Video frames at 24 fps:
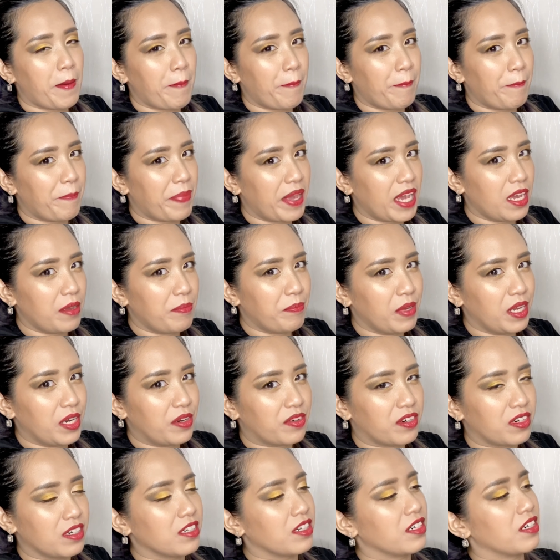big
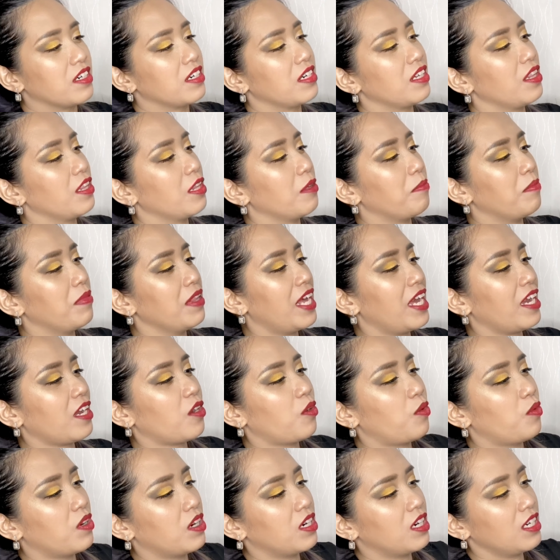mirror, the black
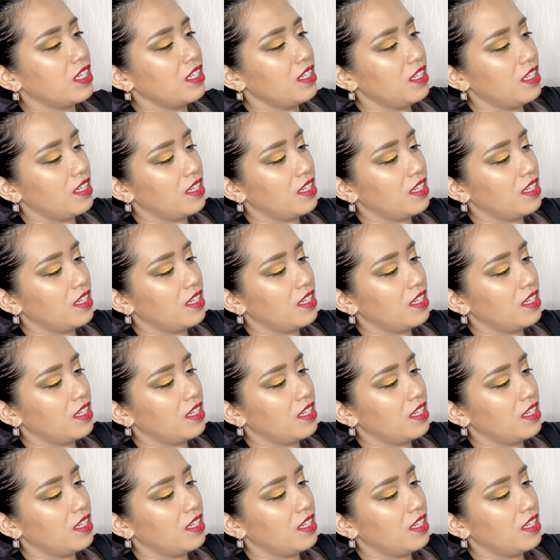one.